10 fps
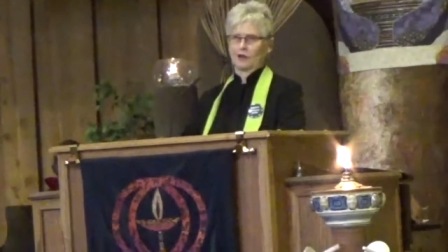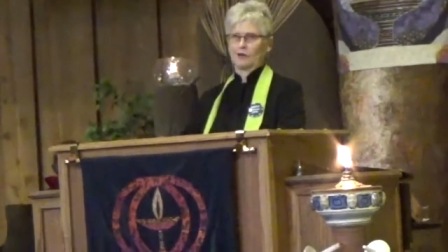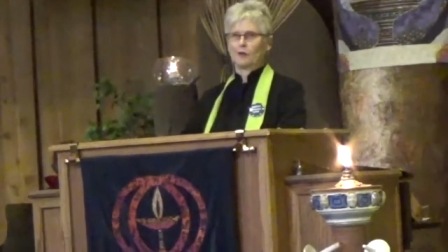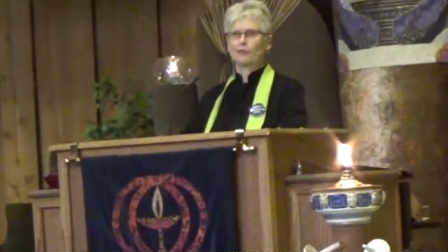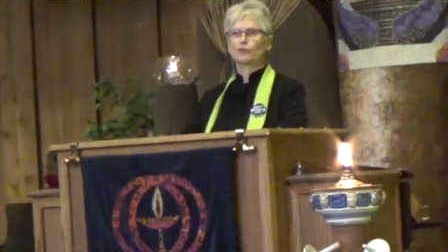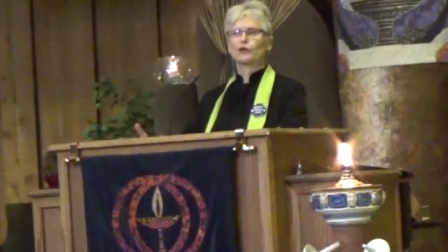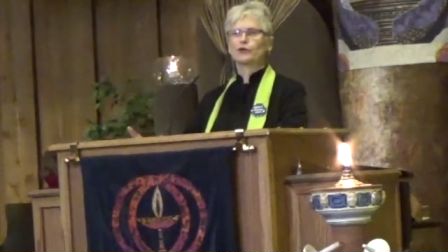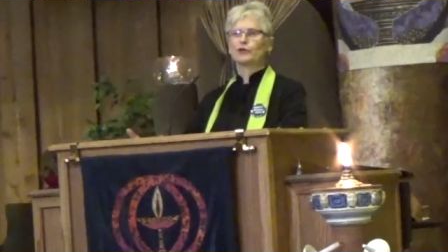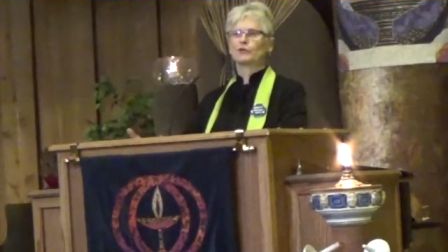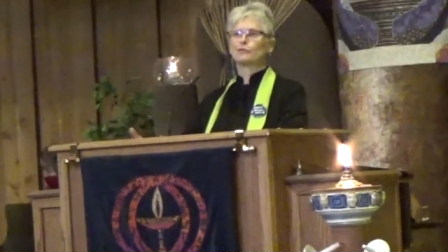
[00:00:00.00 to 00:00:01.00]
The
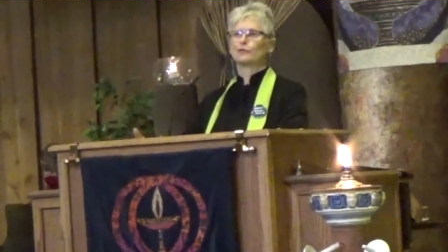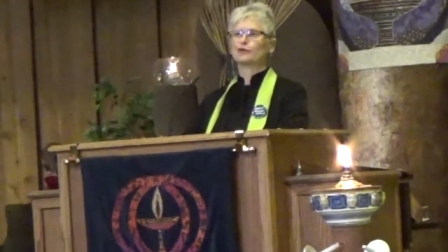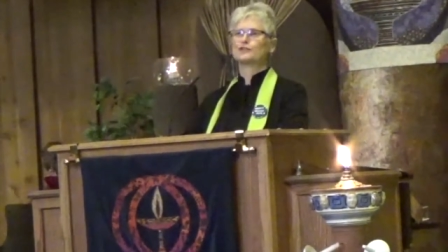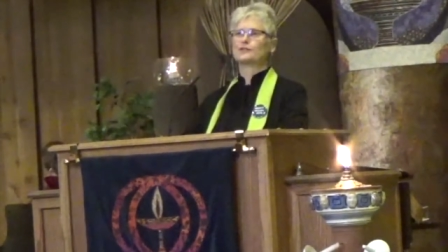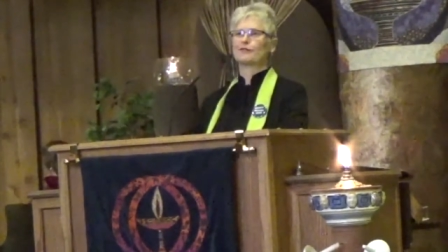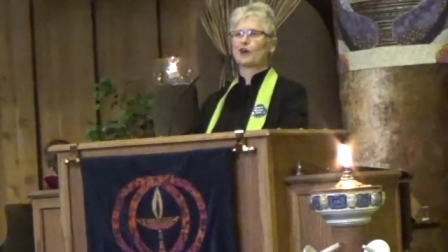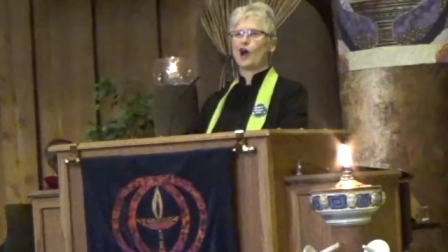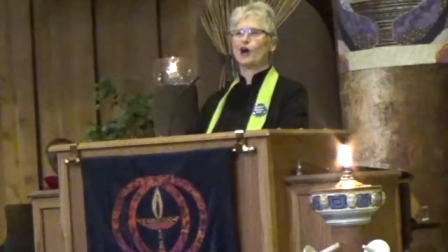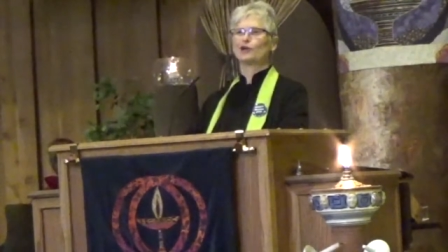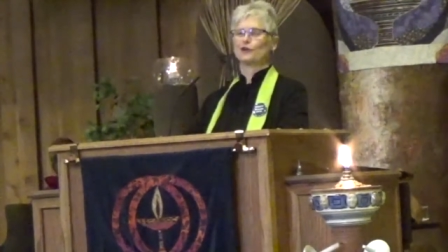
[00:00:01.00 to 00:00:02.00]
brilliant bursts of
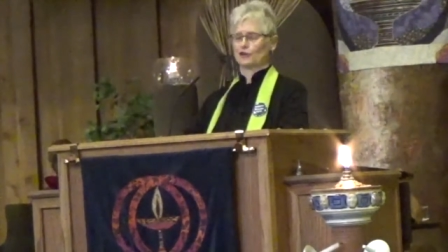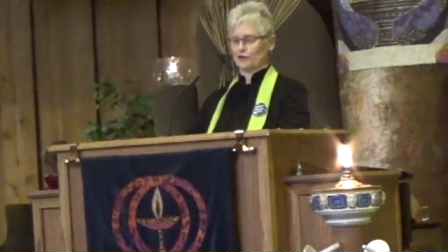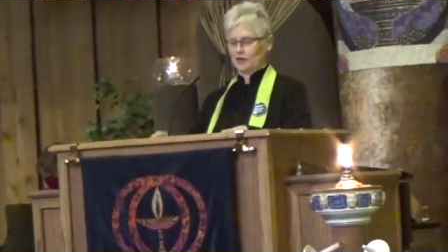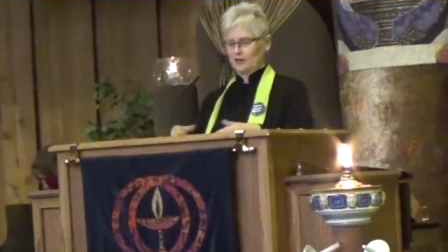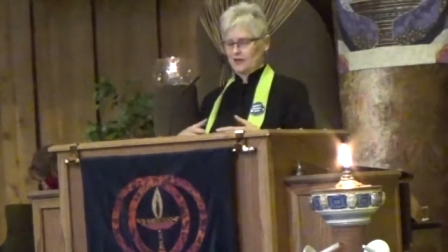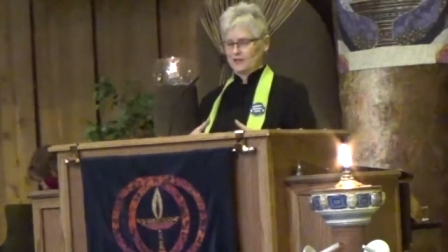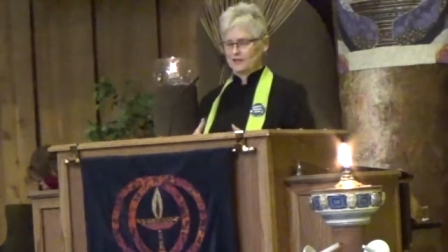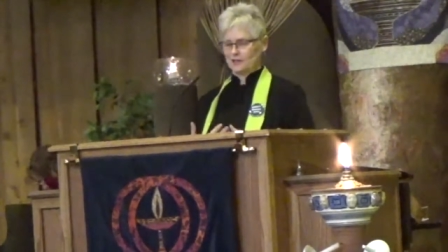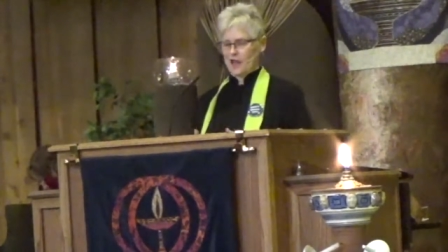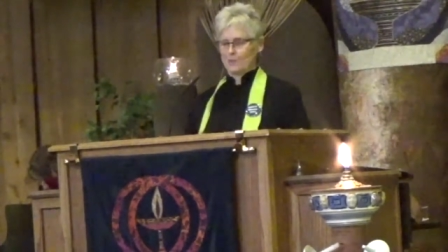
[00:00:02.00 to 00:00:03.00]
color
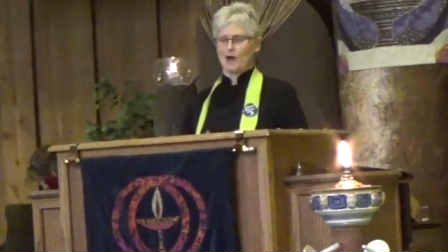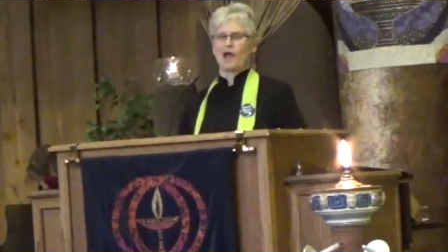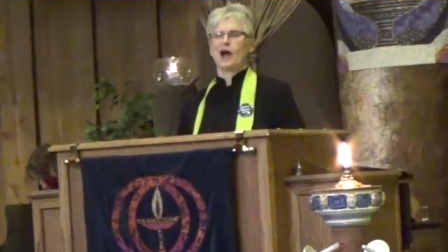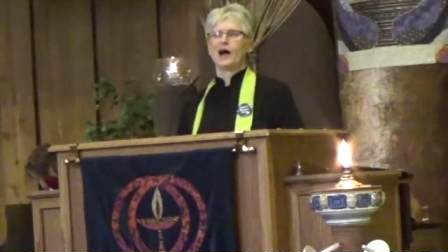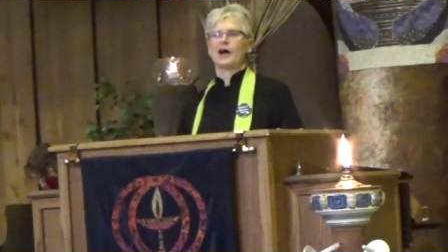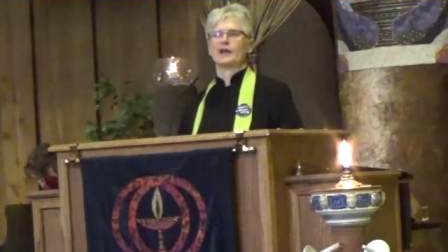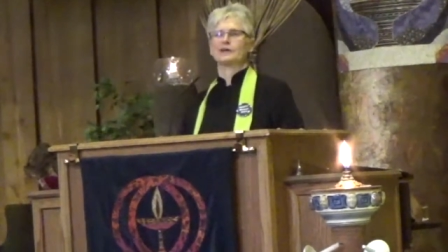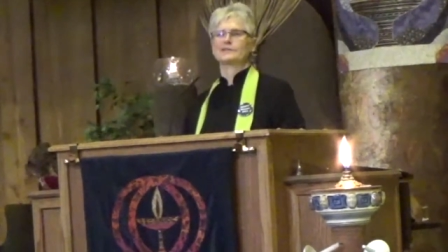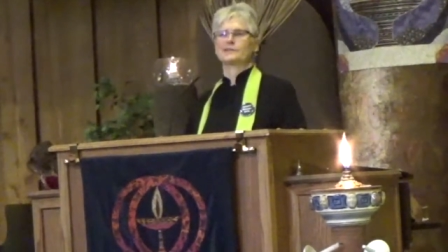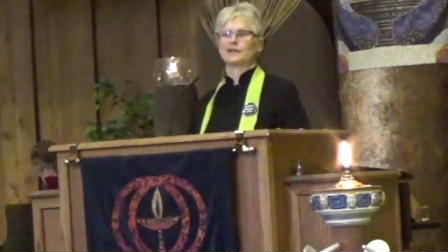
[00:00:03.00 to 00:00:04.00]
delight my
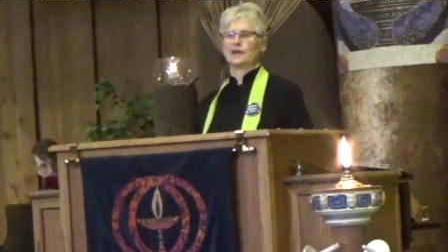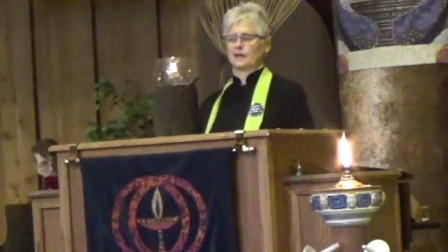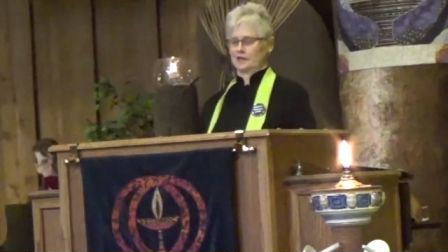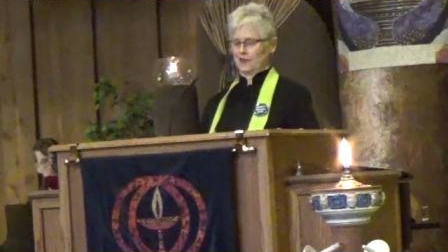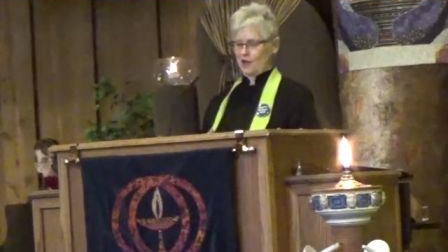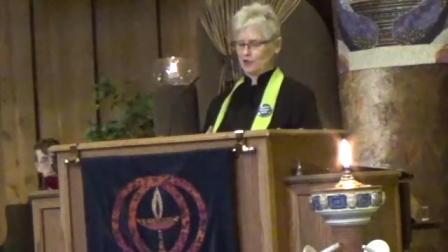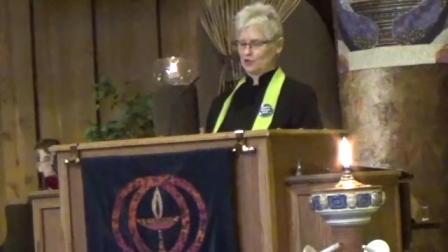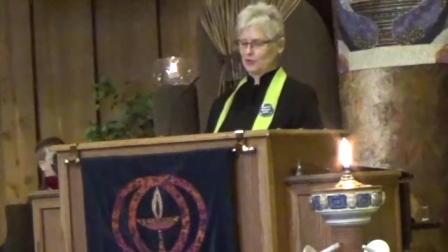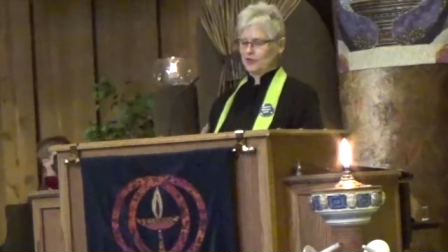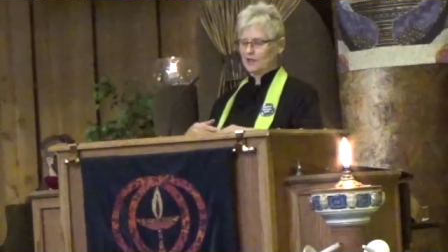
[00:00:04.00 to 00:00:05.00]
eyes, and I
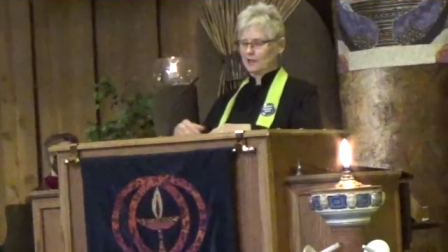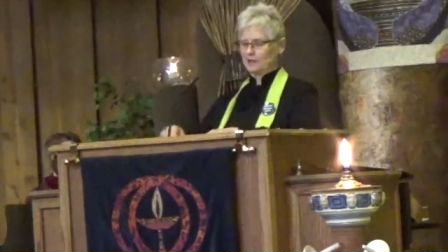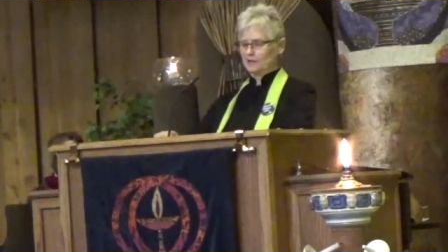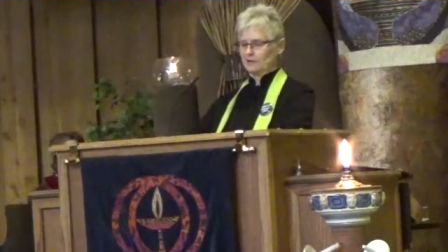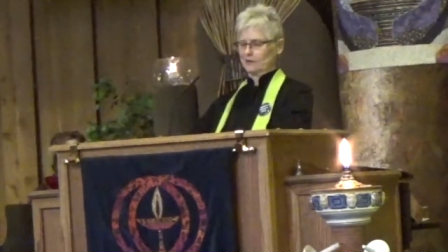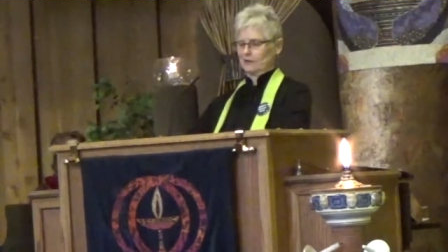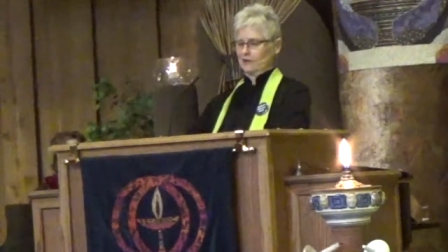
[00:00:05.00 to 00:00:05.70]
drink in